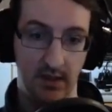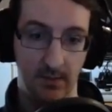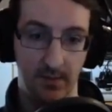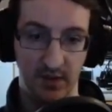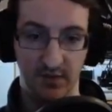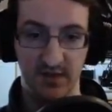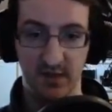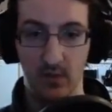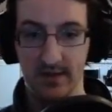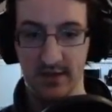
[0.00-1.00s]
Because obviously
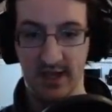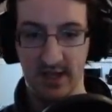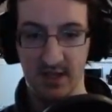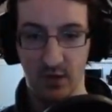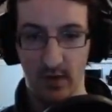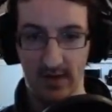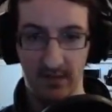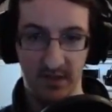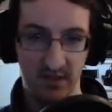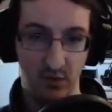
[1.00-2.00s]
while you're charging, you are
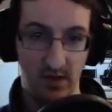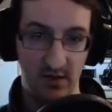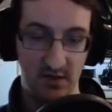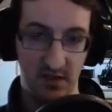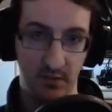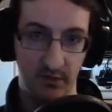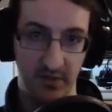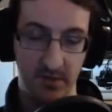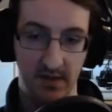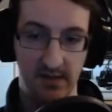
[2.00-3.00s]
limited to quite a slow movement
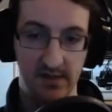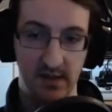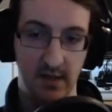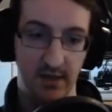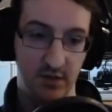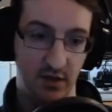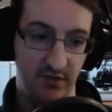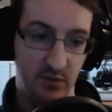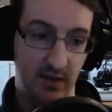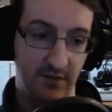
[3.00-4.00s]
speed. So if
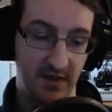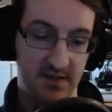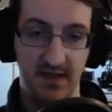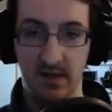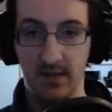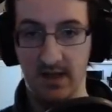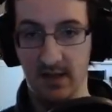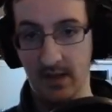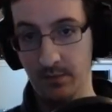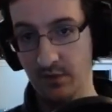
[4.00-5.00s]
it's quite a fast enemy, it
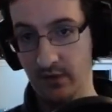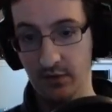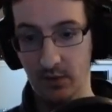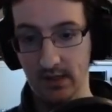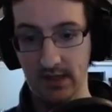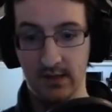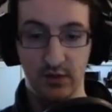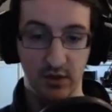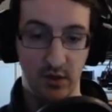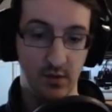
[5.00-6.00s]
might move out of the way.
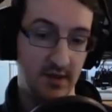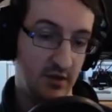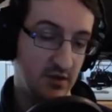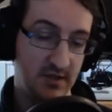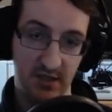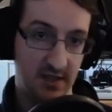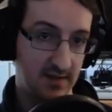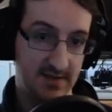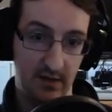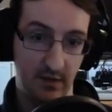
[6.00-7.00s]
So you can then just dash
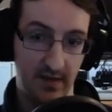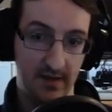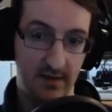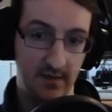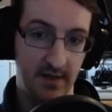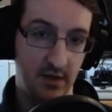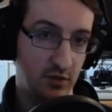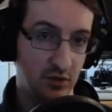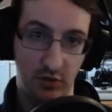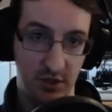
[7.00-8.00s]
cancel out of that and then
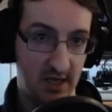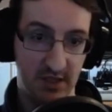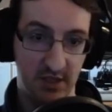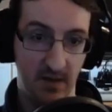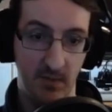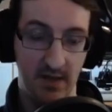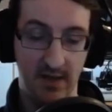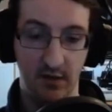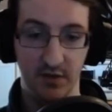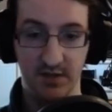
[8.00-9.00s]
just go and charge again when you get
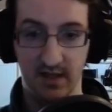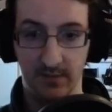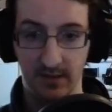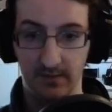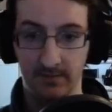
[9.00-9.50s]
close to the enemy.